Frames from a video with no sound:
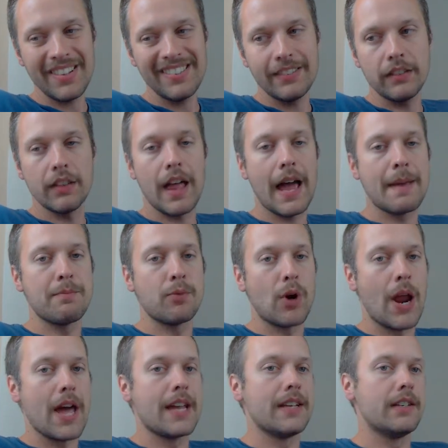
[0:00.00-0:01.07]
lime
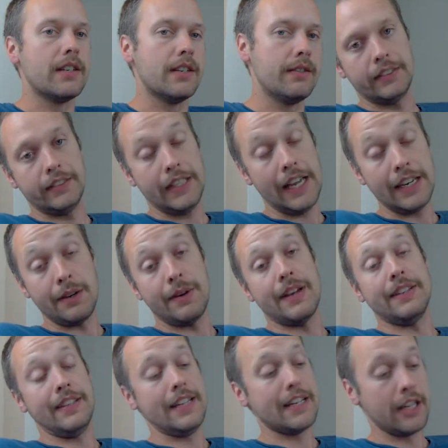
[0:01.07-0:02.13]
rind. Anyways,
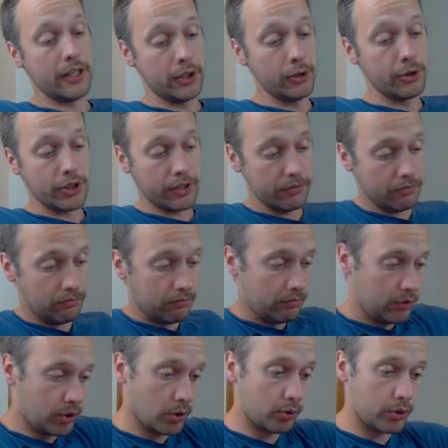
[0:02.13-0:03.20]
in conclusion,
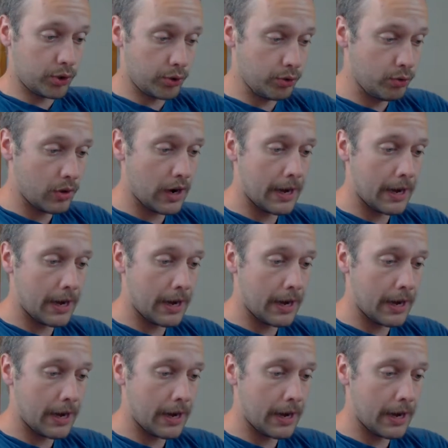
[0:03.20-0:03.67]
so two